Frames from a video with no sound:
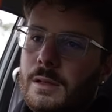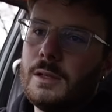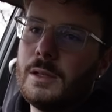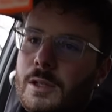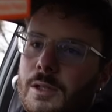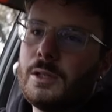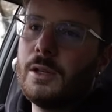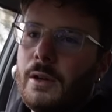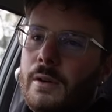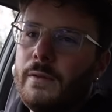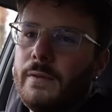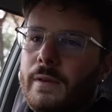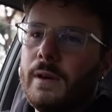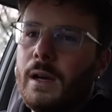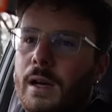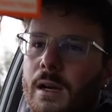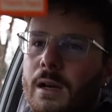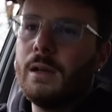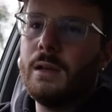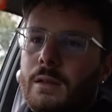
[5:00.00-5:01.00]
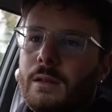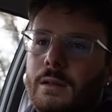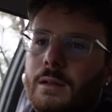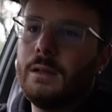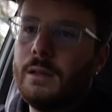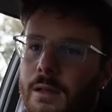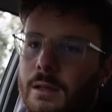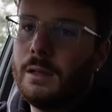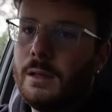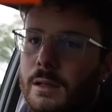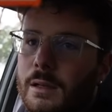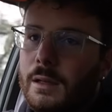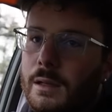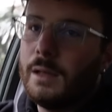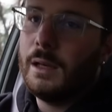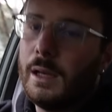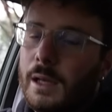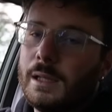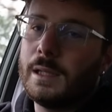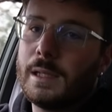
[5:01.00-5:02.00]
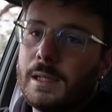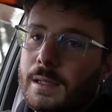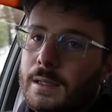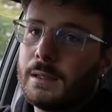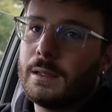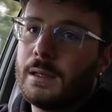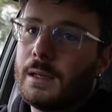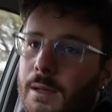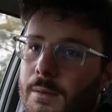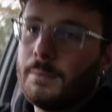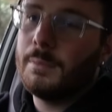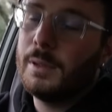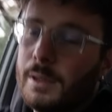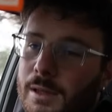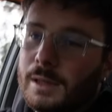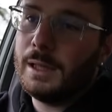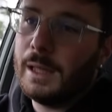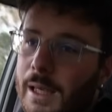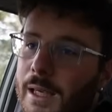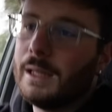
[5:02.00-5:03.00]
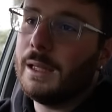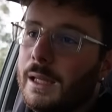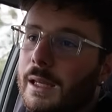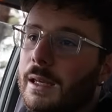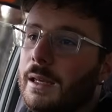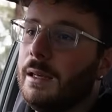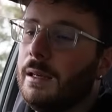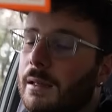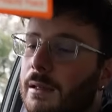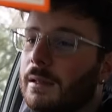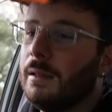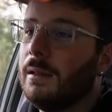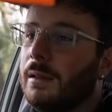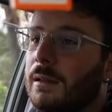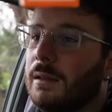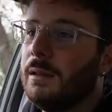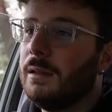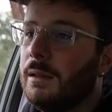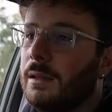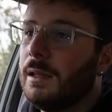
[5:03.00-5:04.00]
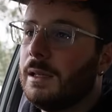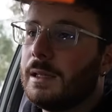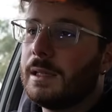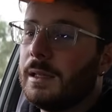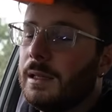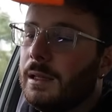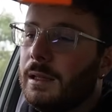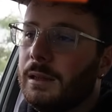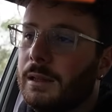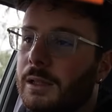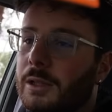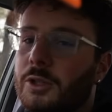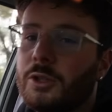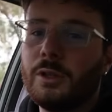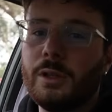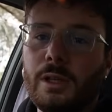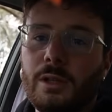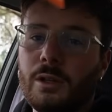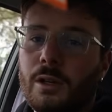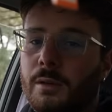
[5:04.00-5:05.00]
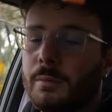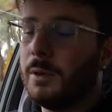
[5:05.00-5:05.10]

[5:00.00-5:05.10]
So far, it's completely, there's literally no